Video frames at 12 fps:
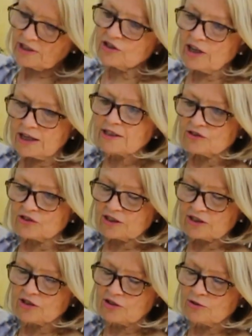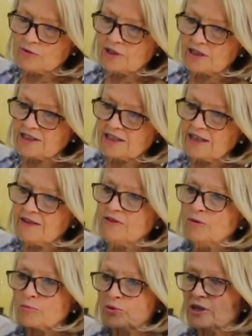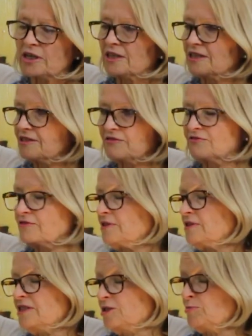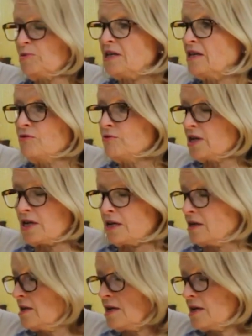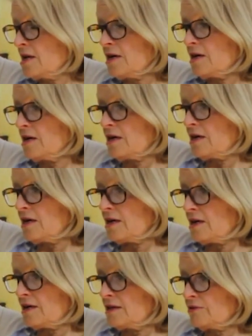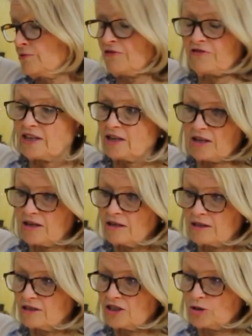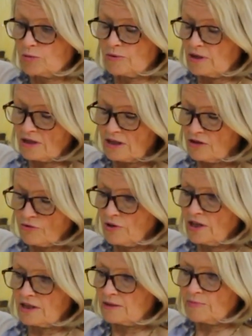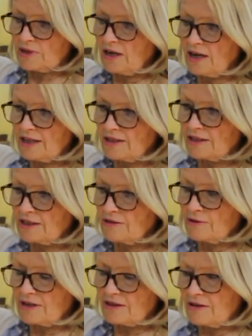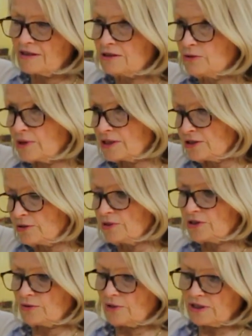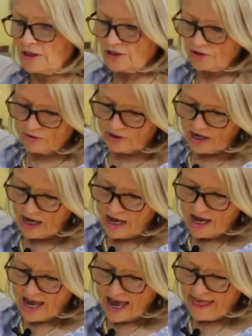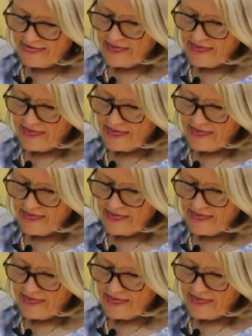challenging to do this, even putting this pea green graffiti acrylic behind it. You know, I thought, do I do it? Do I not do it? And